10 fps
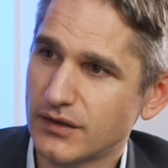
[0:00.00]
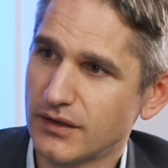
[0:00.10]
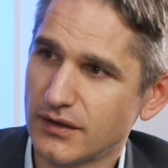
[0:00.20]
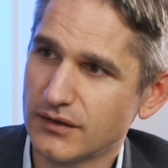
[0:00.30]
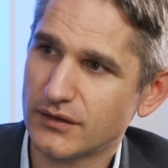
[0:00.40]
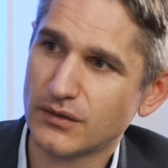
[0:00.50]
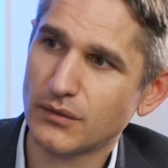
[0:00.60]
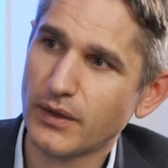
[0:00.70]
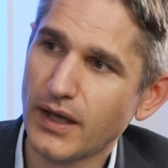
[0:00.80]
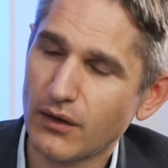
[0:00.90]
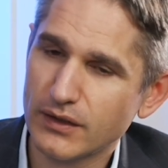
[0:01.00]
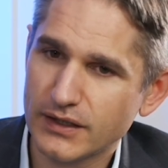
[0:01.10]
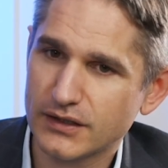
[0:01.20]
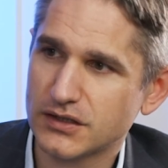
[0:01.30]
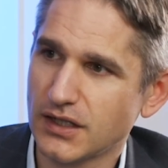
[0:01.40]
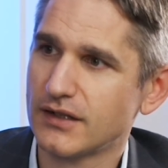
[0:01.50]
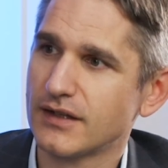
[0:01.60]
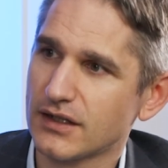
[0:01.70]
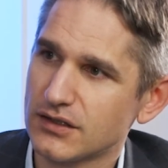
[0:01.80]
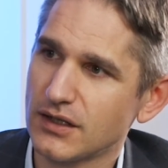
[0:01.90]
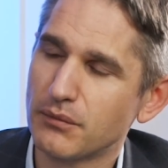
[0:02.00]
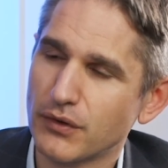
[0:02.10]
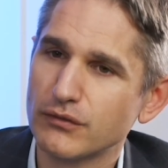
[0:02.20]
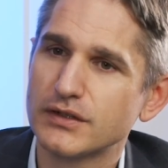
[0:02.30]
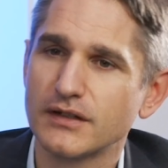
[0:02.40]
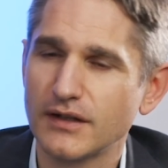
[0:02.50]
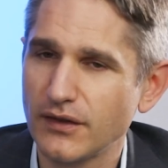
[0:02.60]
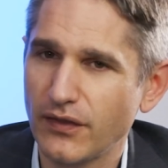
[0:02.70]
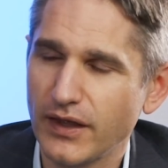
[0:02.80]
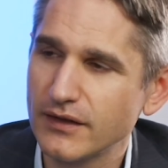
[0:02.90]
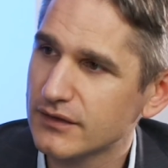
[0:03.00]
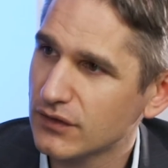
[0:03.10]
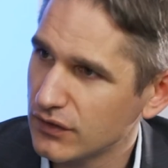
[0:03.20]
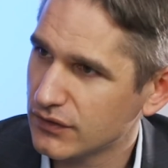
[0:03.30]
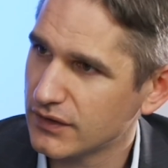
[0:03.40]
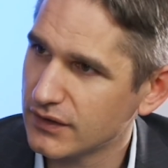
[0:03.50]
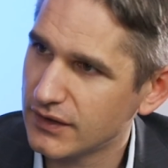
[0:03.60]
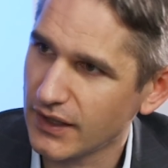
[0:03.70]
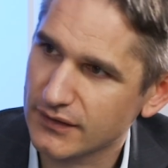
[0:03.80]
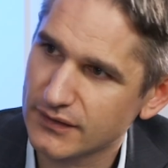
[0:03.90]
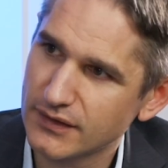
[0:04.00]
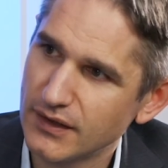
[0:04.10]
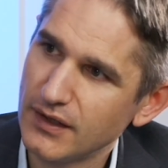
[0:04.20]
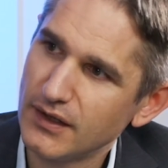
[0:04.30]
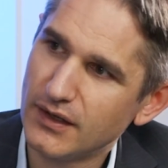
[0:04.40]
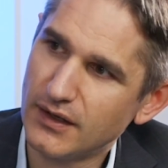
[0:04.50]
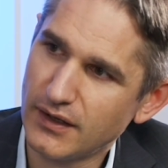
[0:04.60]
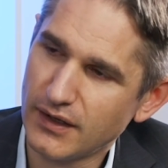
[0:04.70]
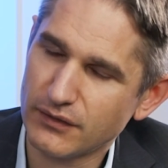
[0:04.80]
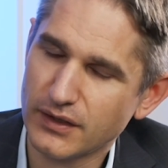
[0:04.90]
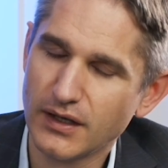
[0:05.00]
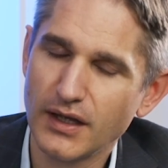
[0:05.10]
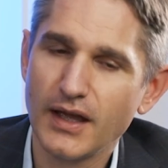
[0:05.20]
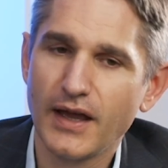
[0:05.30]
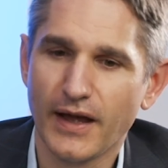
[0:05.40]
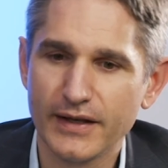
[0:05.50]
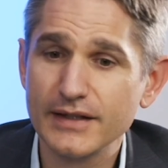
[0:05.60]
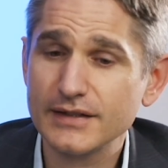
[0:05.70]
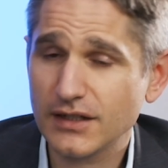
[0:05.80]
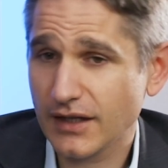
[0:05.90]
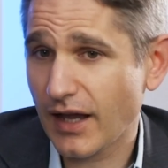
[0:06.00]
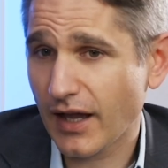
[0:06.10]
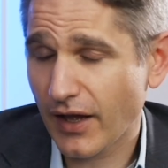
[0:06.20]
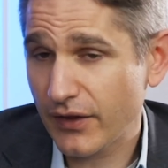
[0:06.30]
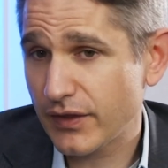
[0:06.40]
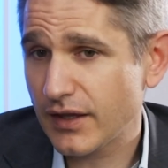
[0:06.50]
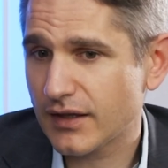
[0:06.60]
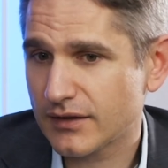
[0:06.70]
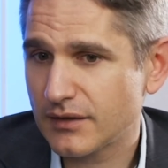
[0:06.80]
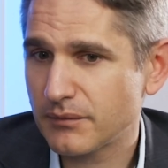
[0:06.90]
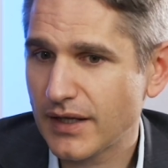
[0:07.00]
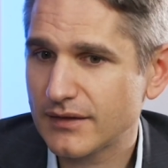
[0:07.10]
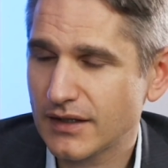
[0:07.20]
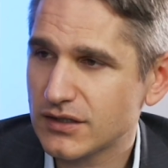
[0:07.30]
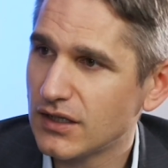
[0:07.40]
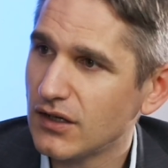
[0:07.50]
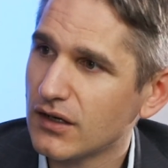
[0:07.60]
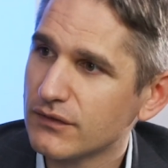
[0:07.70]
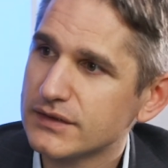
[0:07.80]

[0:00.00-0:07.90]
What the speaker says: the way how Liechtenstein is actually approaching these things, it's also in the tax area. And that's I think that makes actually a lot of